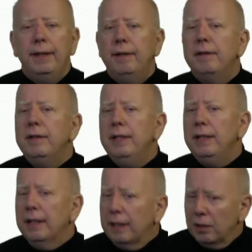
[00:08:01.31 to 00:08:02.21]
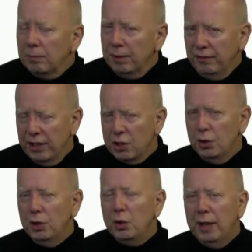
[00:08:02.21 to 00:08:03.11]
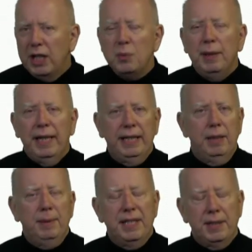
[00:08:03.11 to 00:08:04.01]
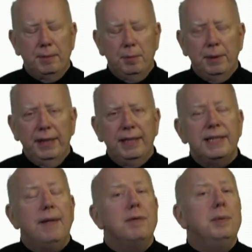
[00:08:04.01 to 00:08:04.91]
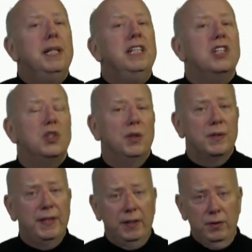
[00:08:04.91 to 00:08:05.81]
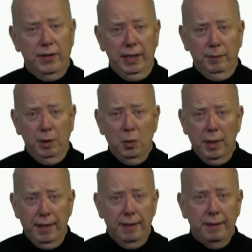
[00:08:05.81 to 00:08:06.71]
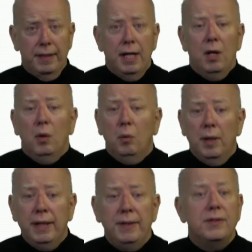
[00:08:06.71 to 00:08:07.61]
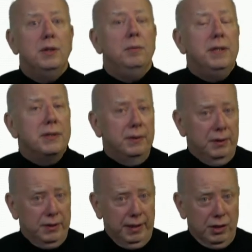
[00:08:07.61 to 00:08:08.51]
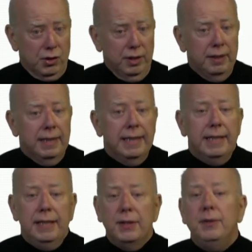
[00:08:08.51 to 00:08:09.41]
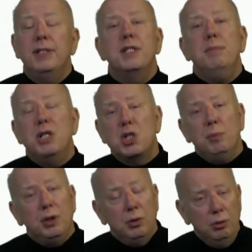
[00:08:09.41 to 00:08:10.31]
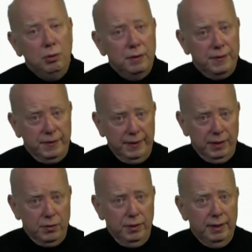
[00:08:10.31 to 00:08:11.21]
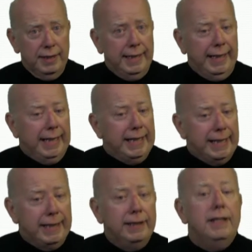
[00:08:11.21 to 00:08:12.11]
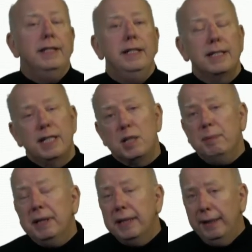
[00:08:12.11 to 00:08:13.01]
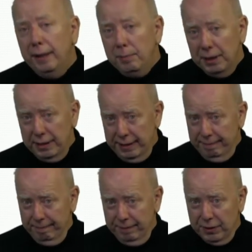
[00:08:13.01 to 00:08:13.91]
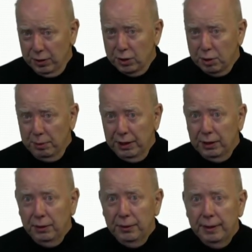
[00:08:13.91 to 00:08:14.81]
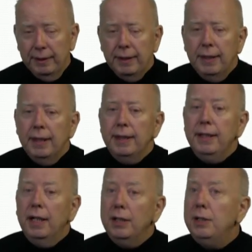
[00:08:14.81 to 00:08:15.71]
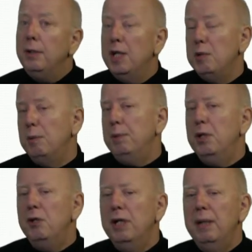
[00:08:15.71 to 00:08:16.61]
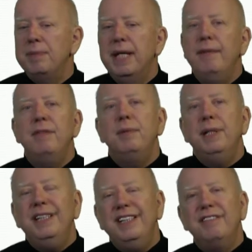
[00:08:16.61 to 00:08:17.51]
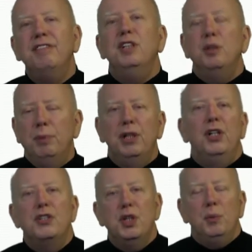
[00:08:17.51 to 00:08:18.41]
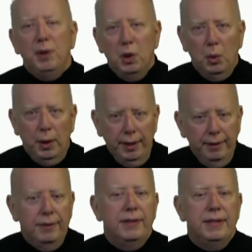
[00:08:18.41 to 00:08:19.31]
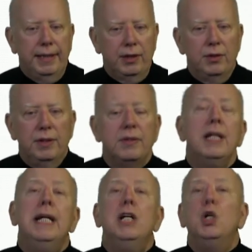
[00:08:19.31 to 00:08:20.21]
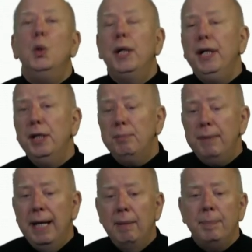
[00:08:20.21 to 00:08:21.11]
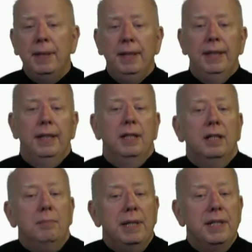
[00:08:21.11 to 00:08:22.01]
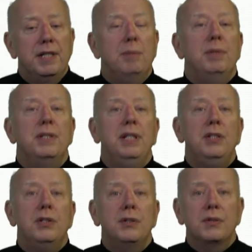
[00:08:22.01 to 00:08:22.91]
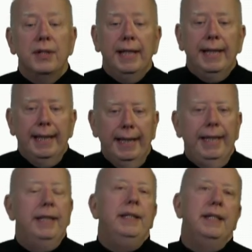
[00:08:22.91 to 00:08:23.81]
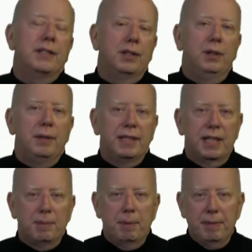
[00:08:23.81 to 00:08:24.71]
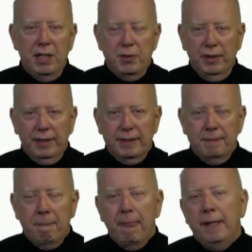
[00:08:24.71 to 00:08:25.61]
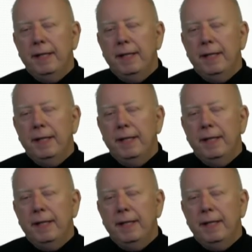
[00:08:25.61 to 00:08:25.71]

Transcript: Now, the professional and graduate academic assessment plans have 3 additional sections that are required. One is the research section, the other is the measurement tools section, and then the assessment timeline must also be included. The undergraduate programs have 3 different but also required sections: curriculum map, methods and procedures, and the SLO assessment matrix.